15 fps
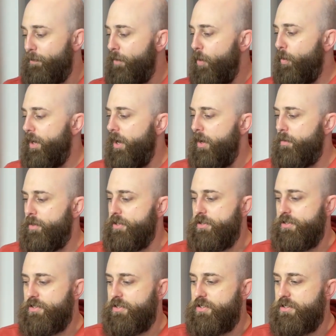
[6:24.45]
When I
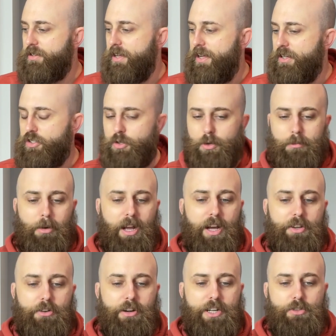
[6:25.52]
was doing my
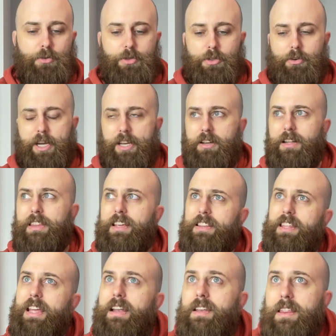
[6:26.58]
undergraduate degree, I think at
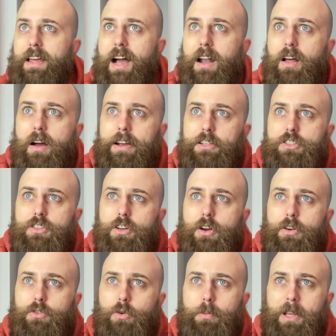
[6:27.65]
the end of that, I used to
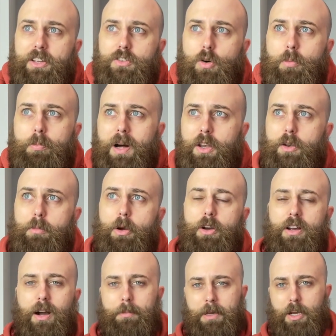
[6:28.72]
go to a place called
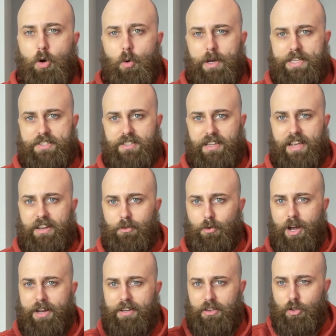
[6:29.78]
Bundaberg up in Queensland,
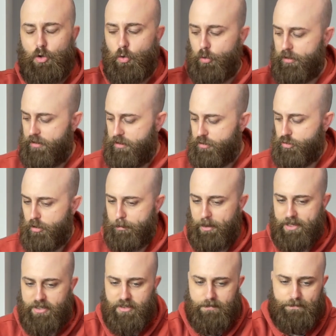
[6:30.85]
right, in the north, in the
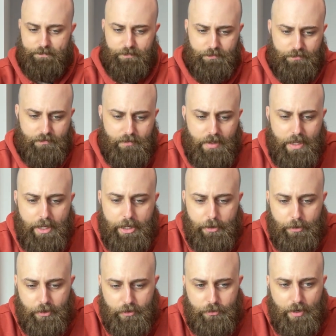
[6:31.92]
tropics
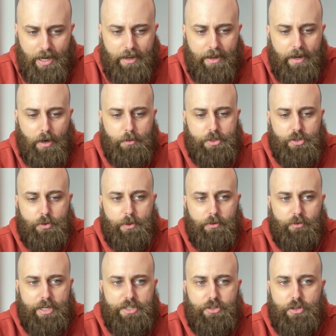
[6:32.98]
here in Australia, and I was doing
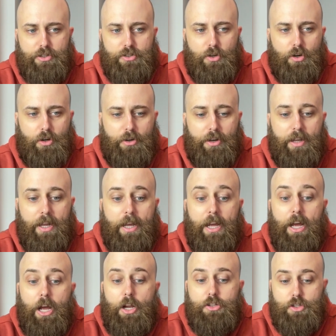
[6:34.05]
research on
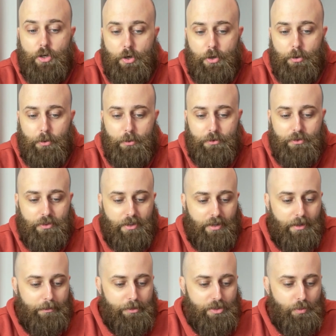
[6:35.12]
turtles, and
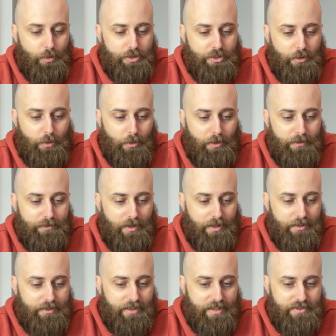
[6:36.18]
I'm just watching all the
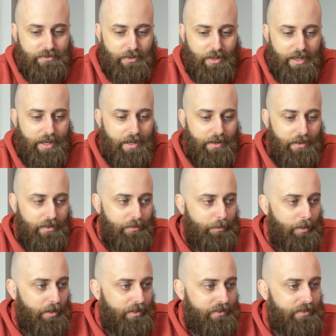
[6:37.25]
fungus gnats fly out of this
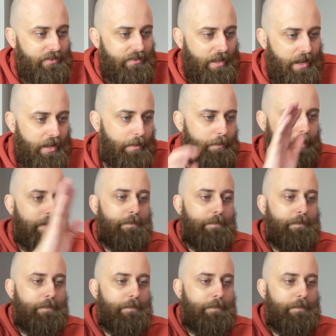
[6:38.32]
box. Damn.